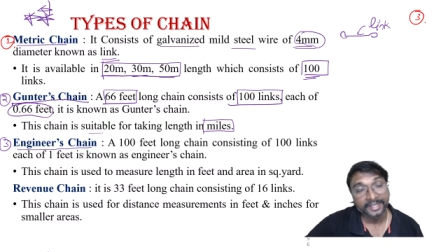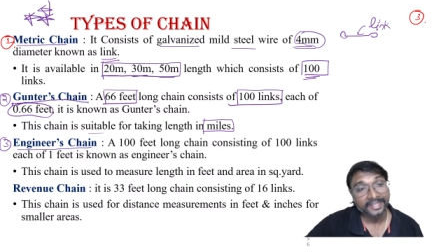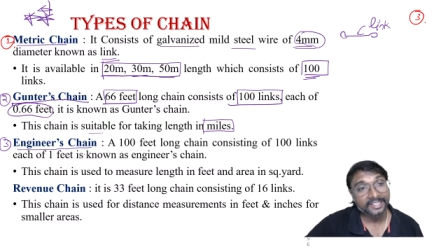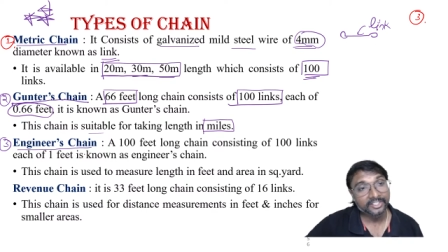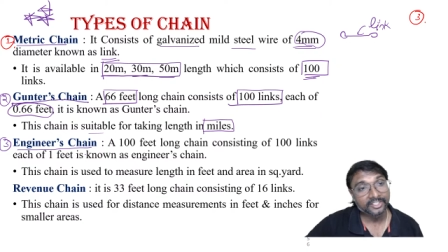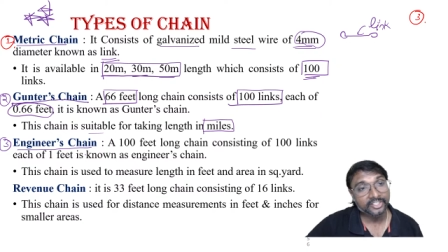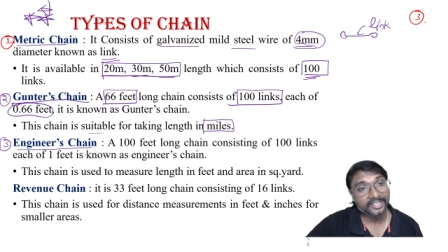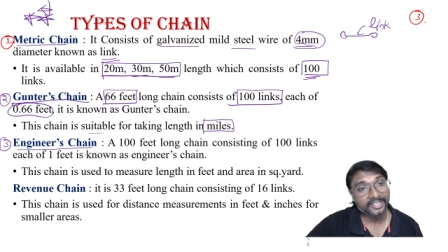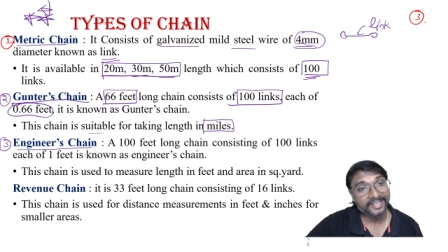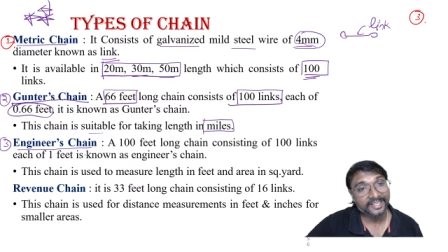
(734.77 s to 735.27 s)

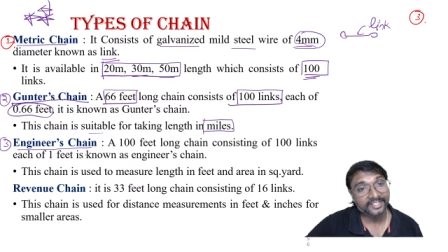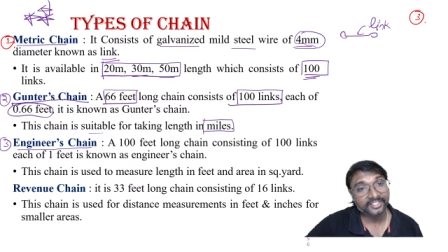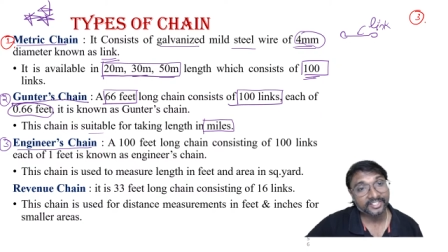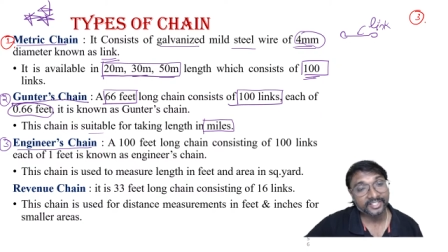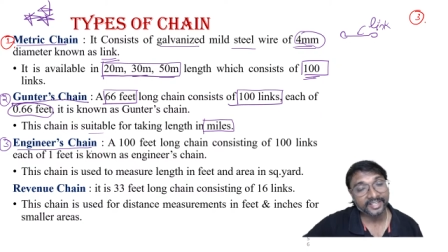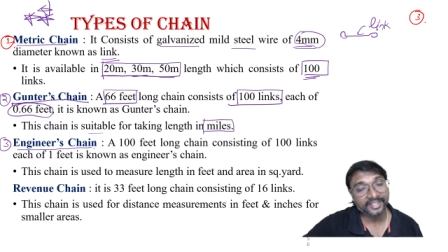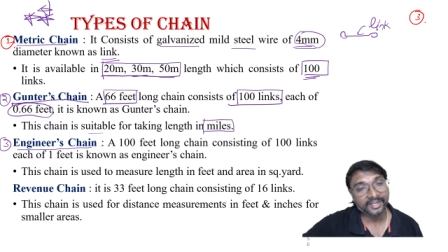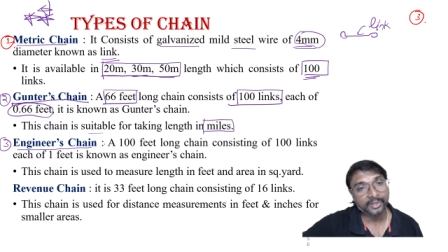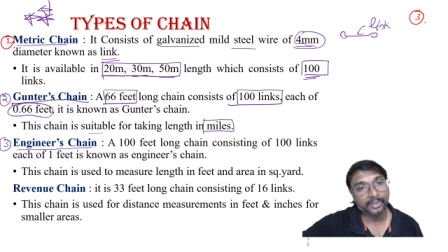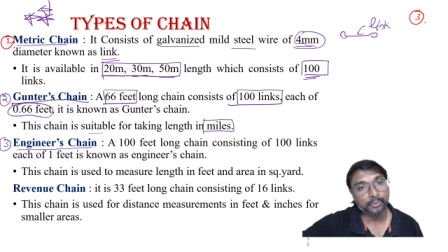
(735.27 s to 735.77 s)
Engineer's
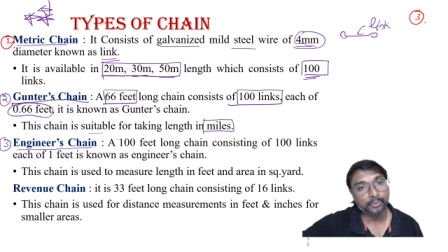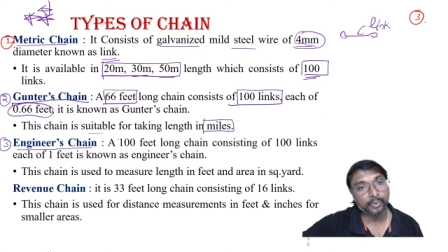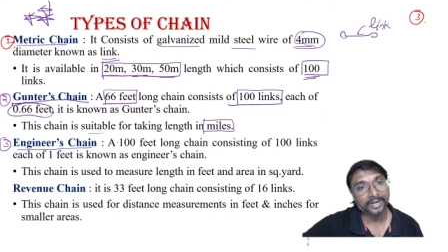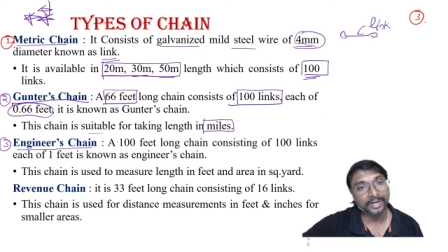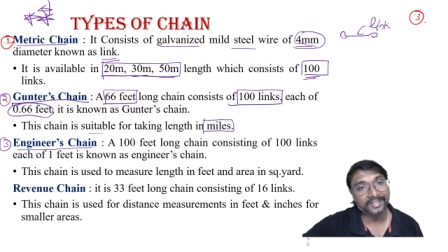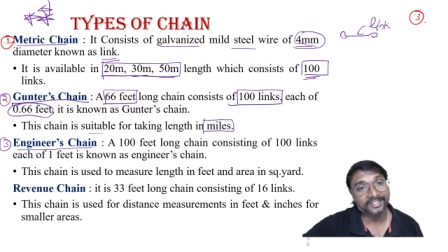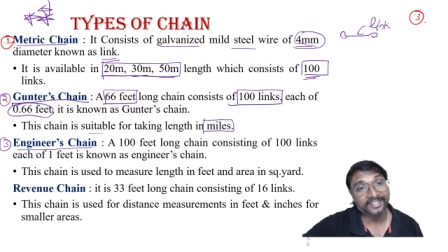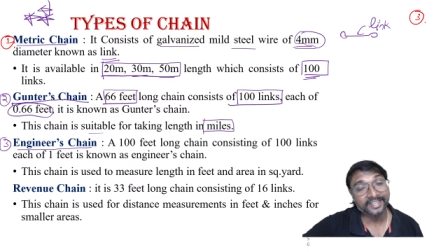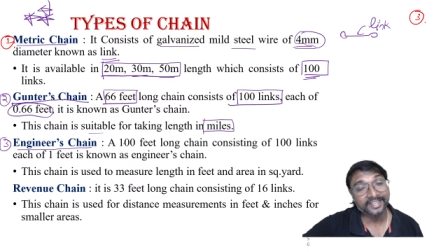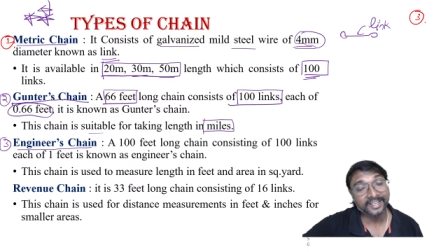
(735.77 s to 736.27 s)
chain, right?
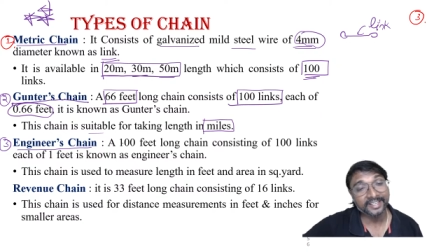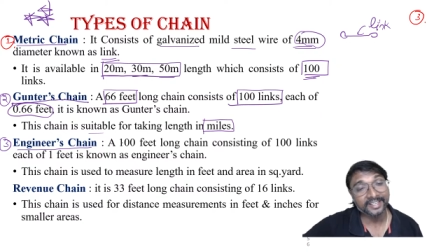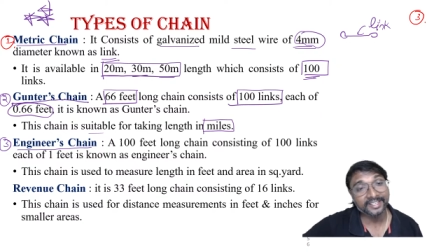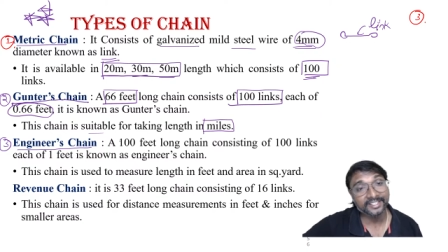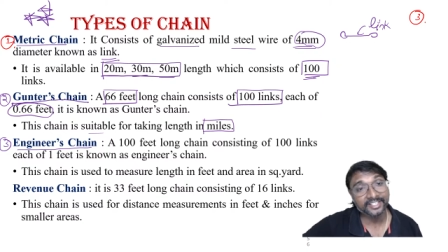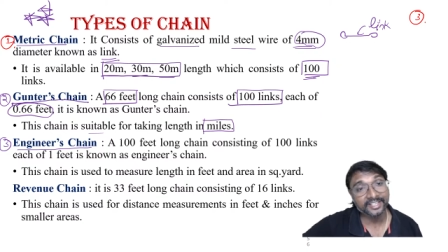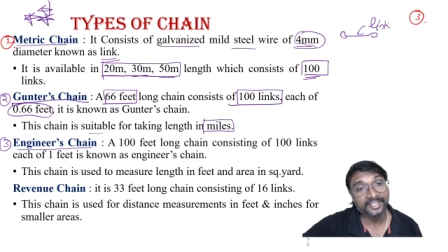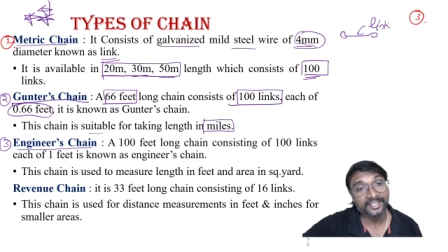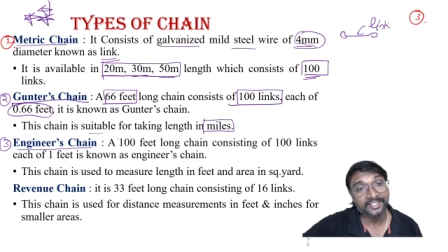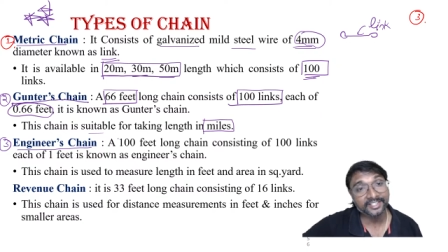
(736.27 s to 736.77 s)
What is it?
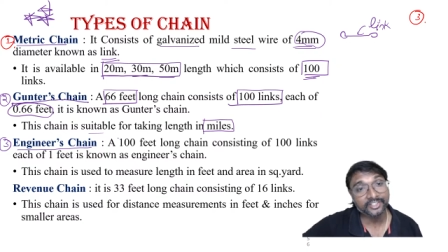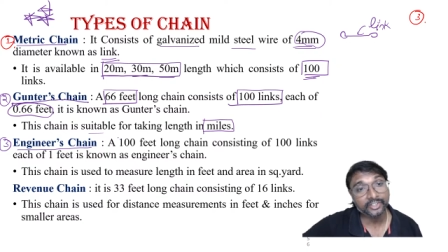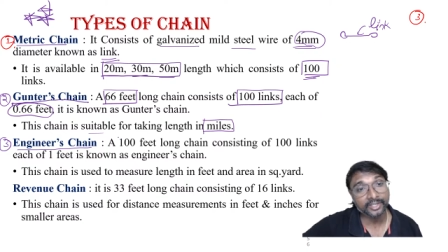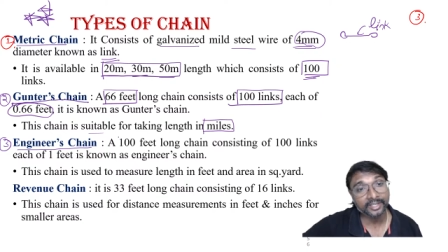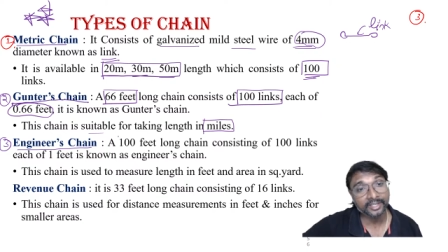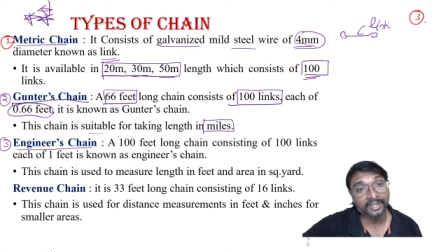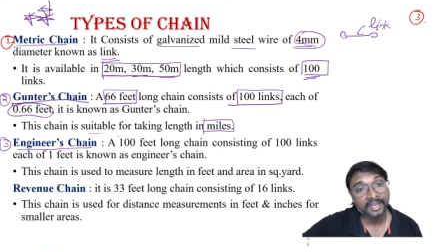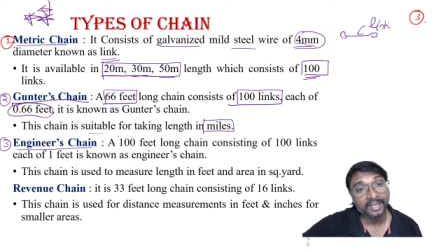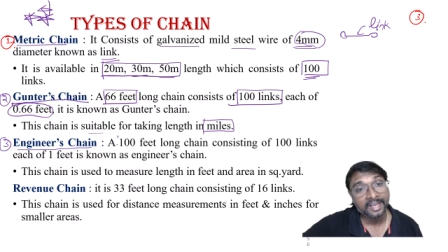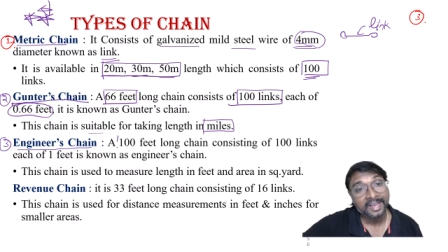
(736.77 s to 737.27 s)
Engineer's
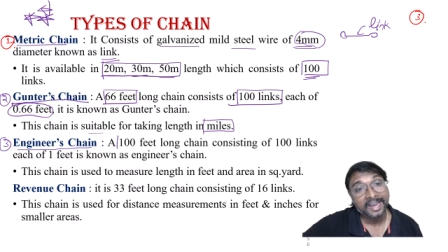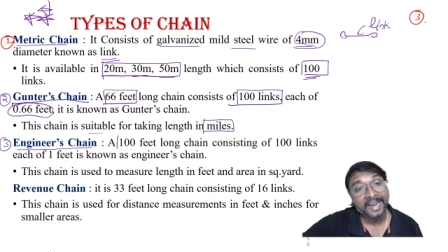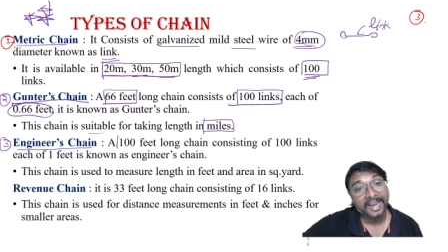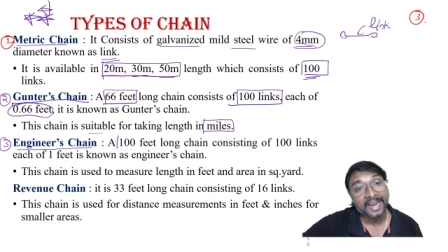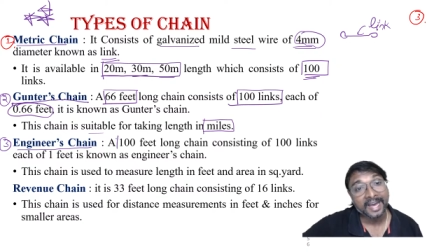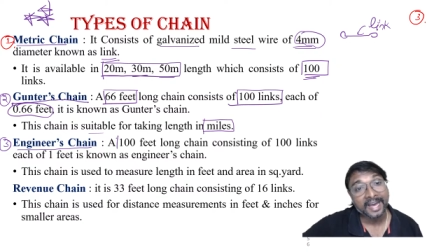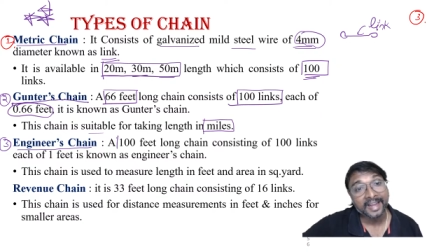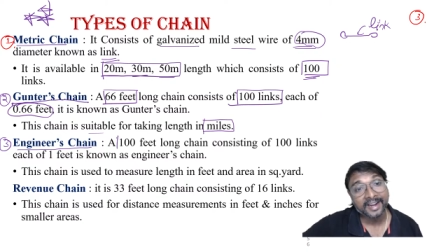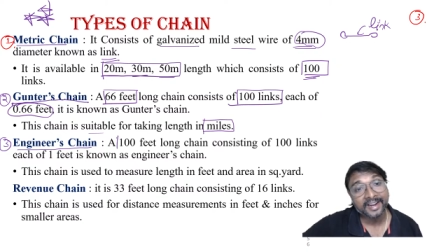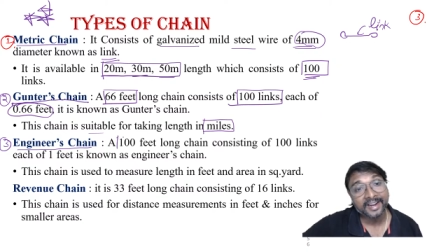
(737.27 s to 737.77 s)
chain,
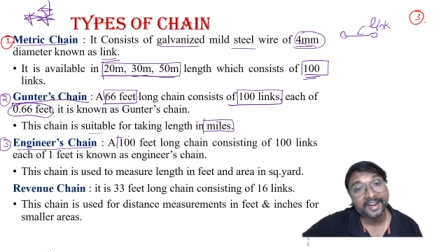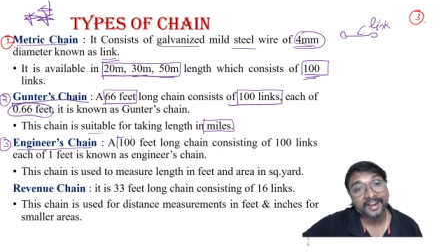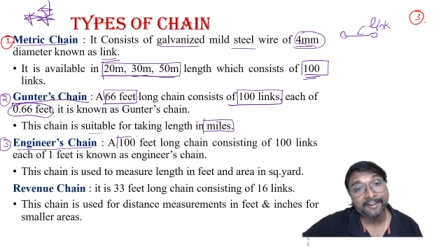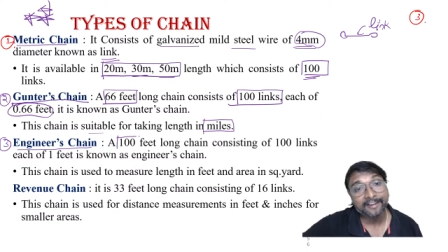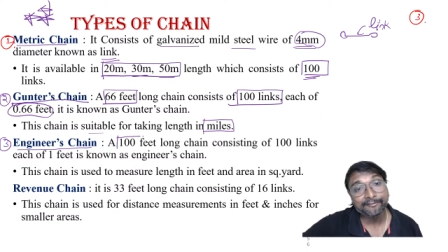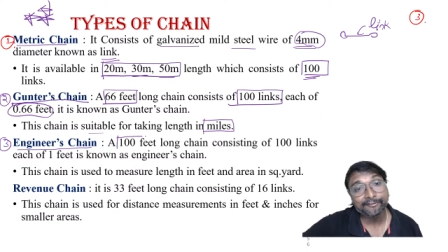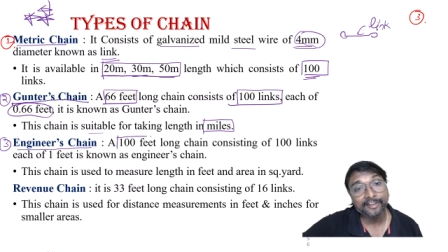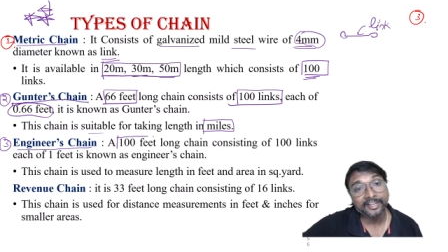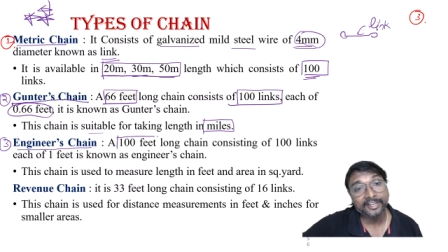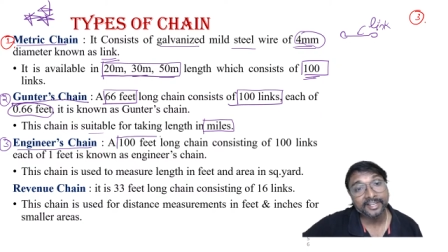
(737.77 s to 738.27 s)

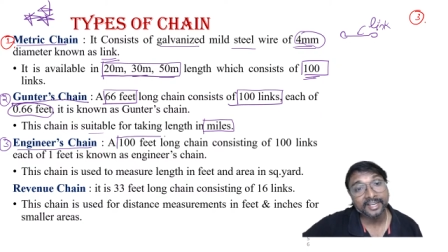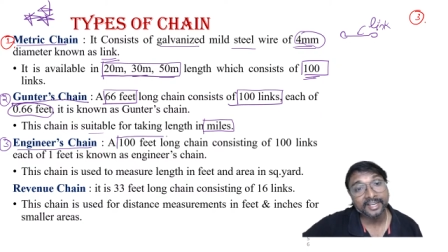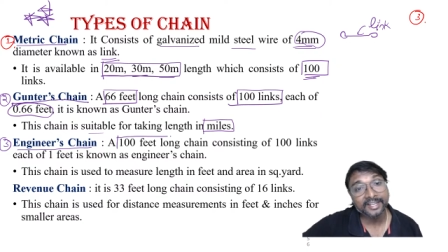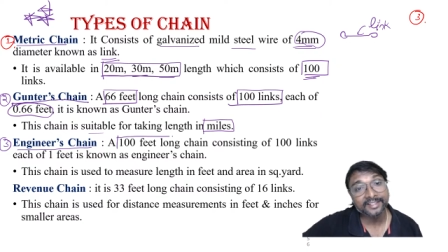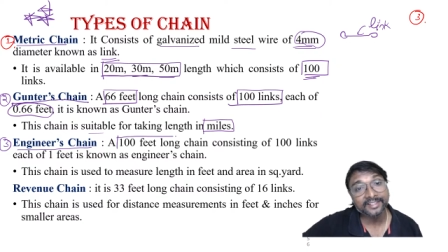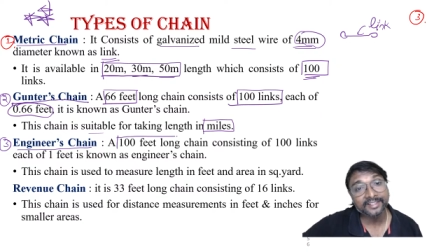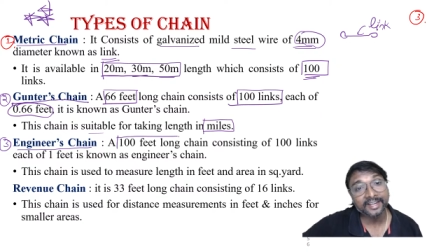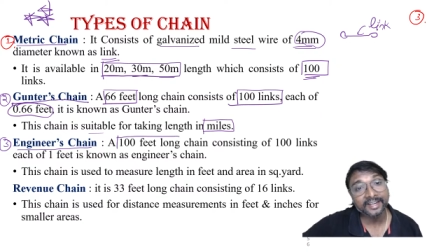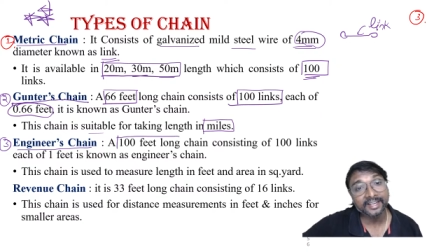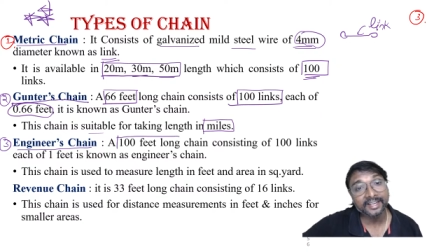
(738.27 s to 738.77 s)
100 feet
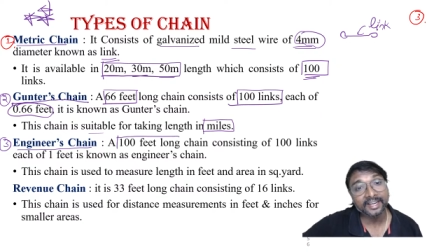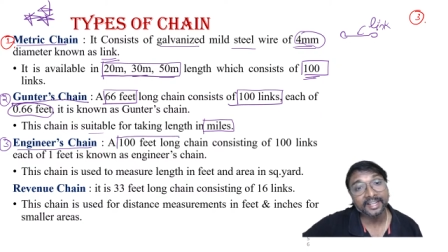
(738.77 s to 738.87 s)
length, right?